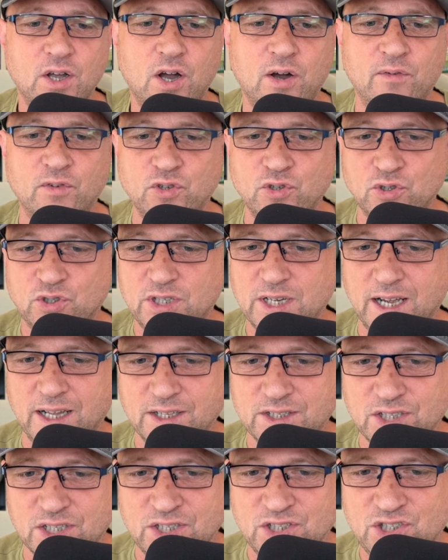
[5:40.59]
of a new
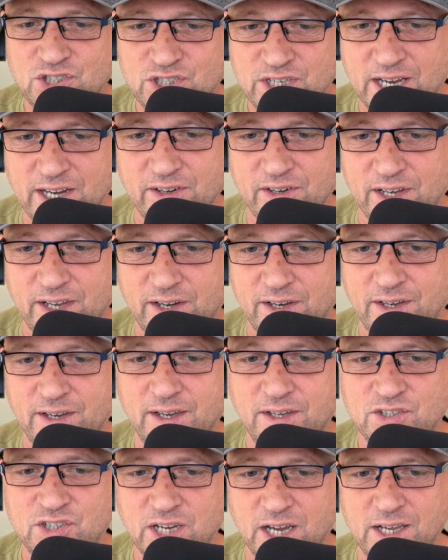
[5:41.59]
challenge in
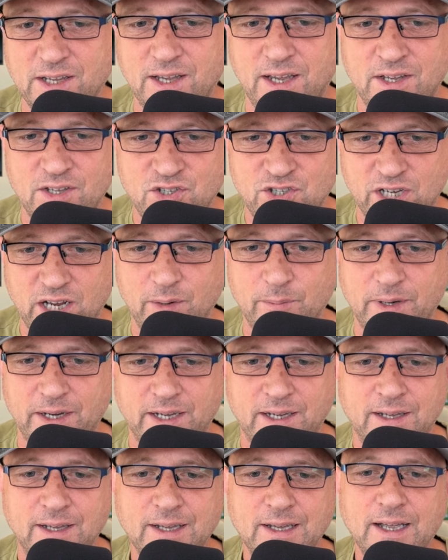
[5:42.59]
in
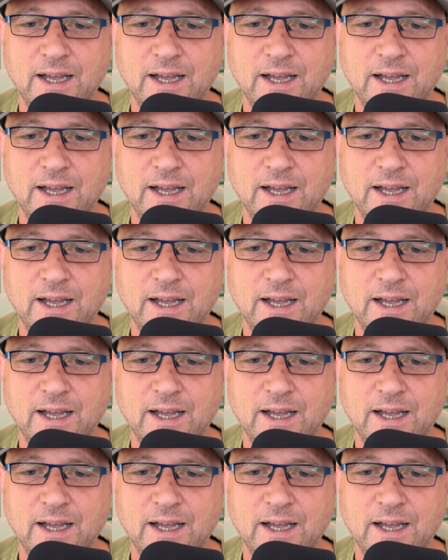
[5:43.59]
Germany.